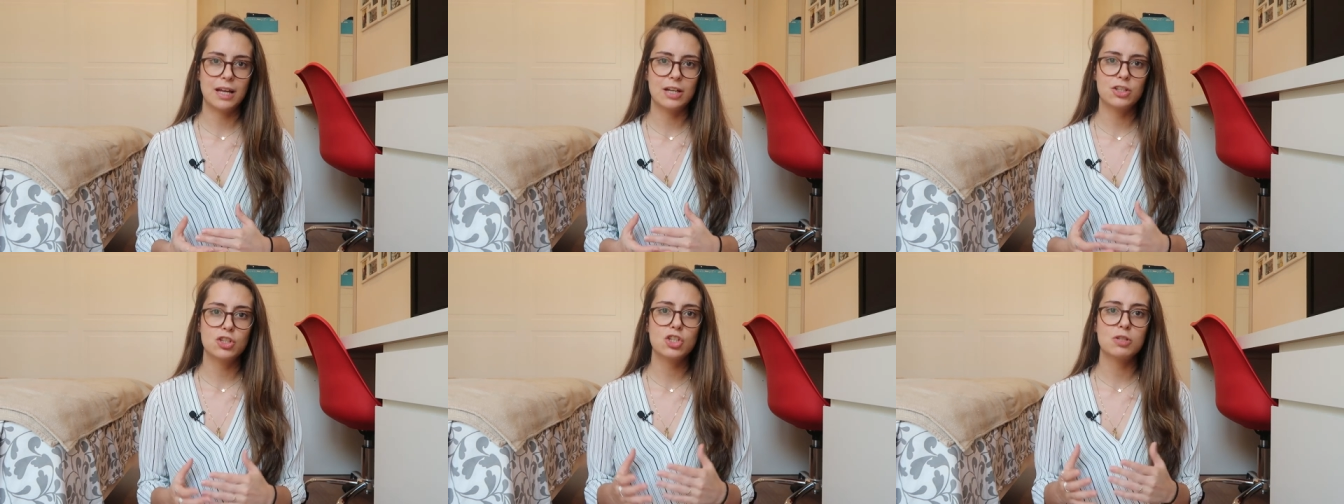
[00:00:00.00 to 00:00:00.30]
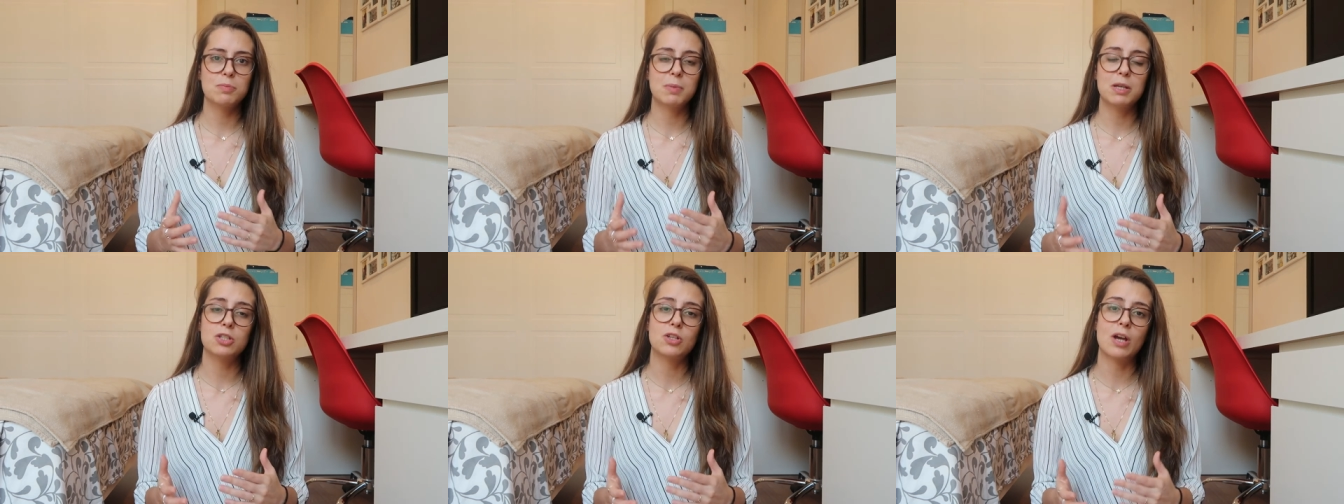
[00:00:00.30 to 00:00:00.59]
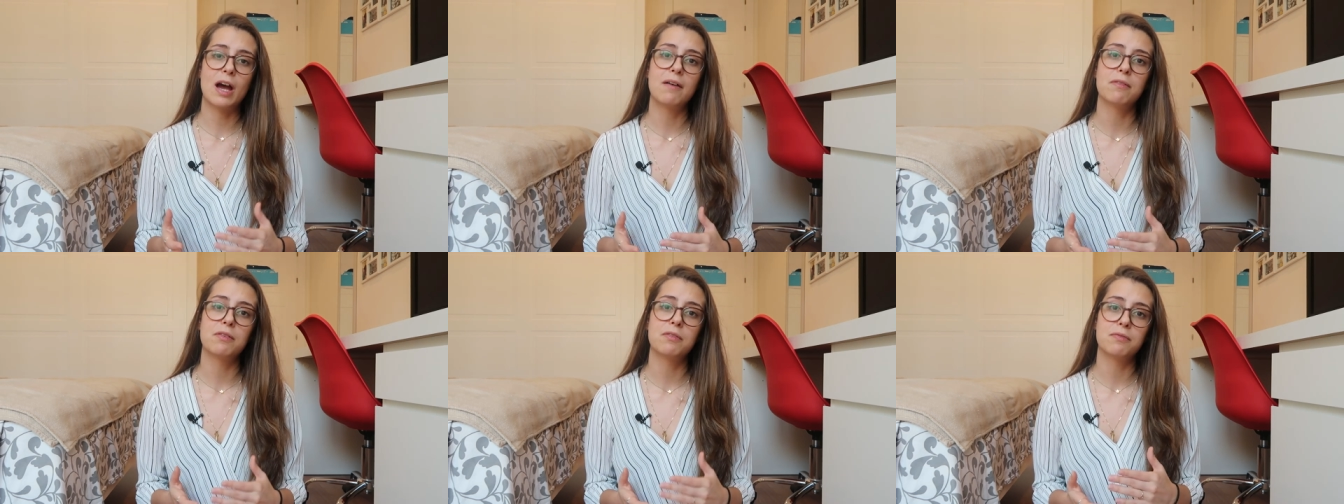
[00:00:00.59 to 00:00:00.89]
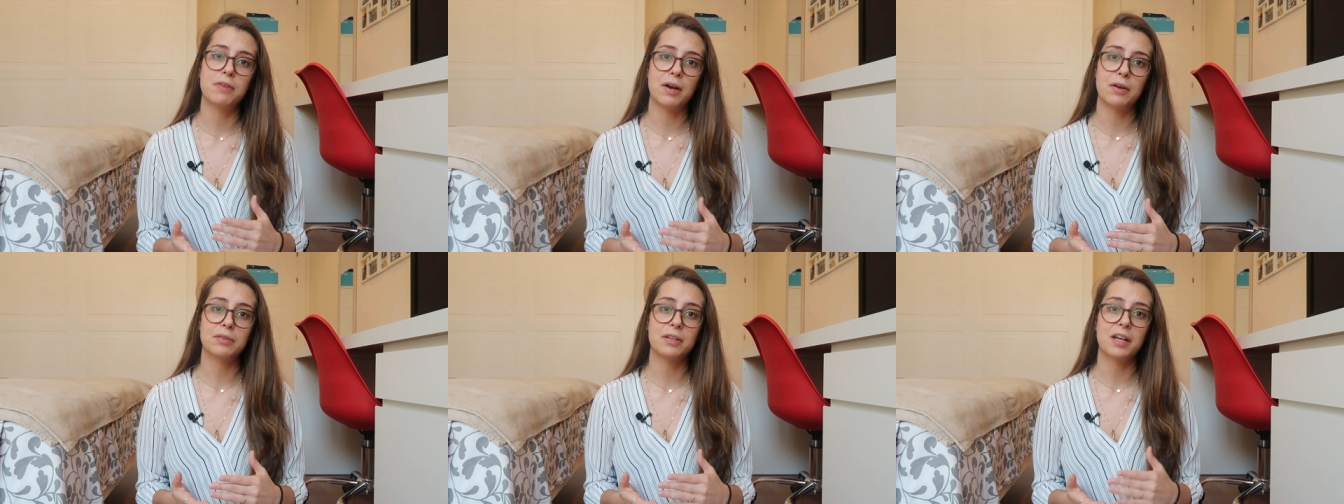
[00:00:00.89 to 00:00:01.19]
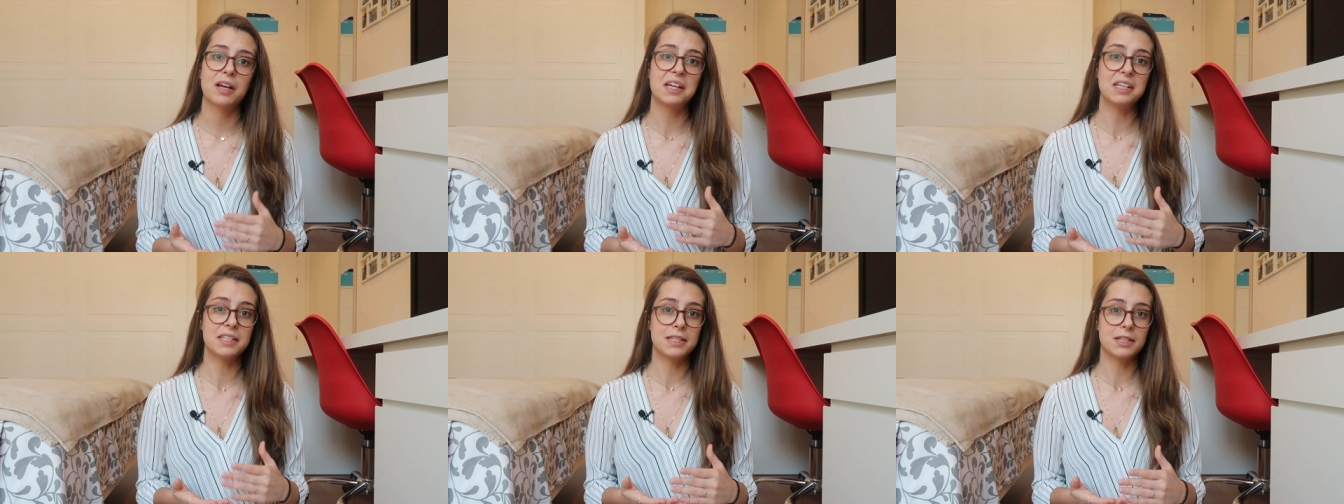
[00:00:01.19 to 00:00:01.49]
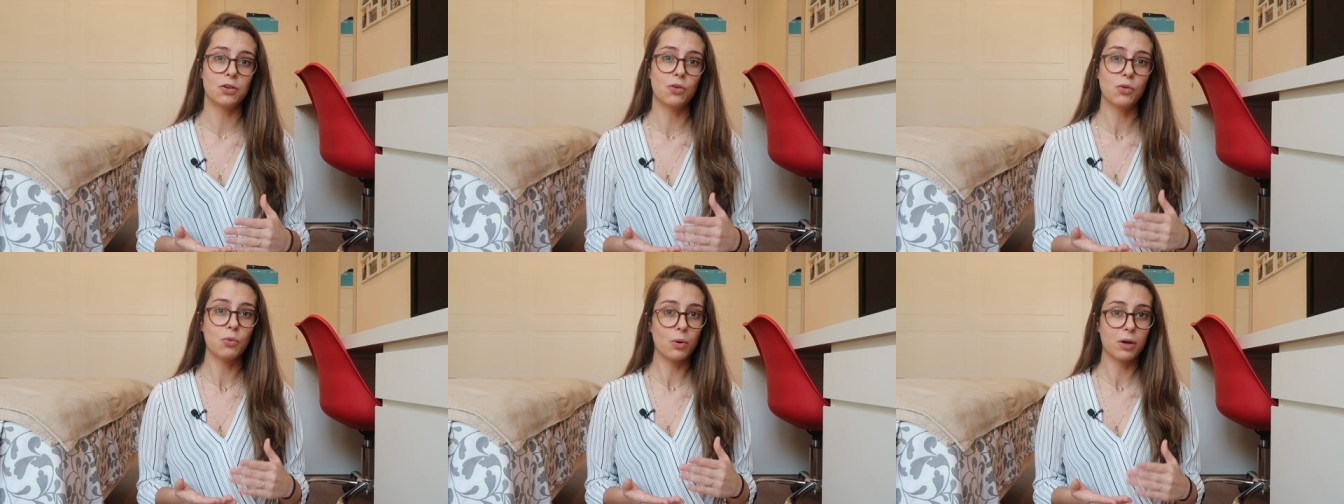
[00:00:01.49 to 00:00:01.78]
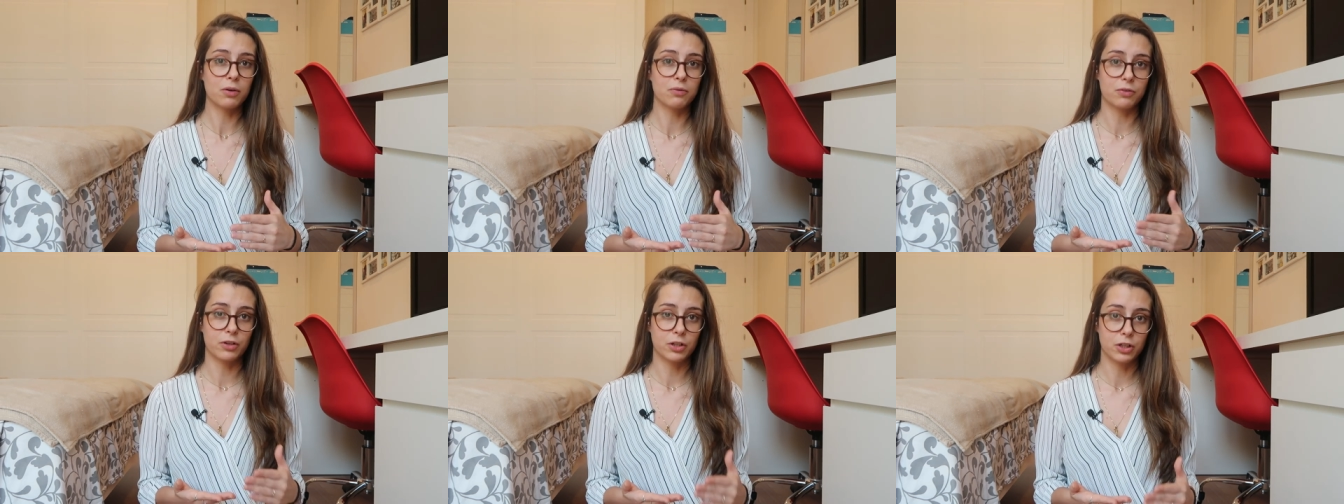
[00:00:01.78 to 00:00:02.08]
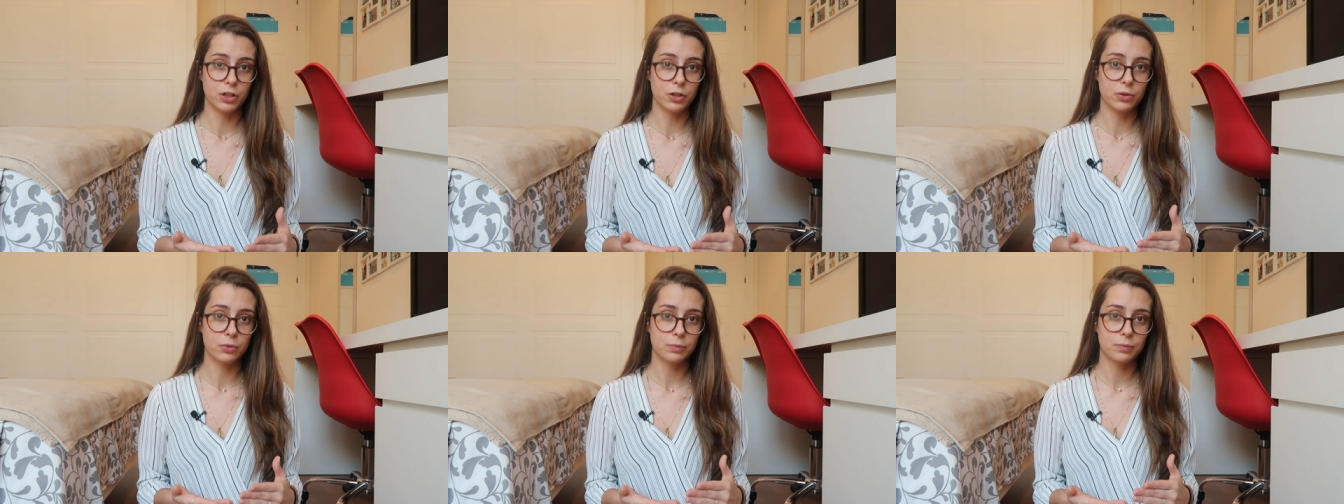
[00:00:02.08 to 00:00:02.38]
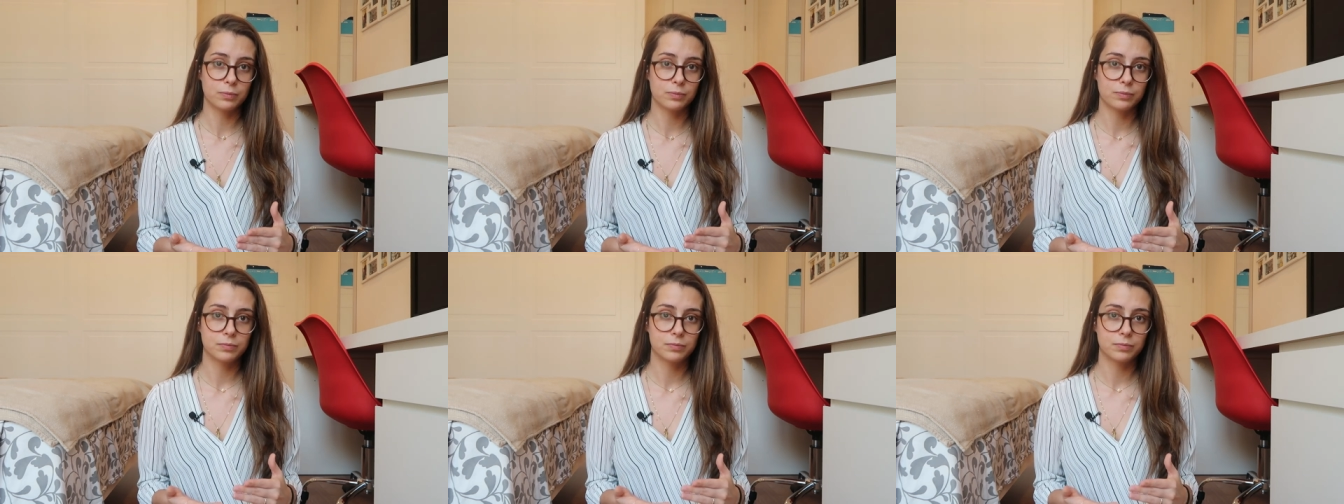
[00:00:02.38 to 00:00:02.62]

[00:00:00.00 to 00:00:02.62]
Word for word: that just means you haven't found the ideal one for you.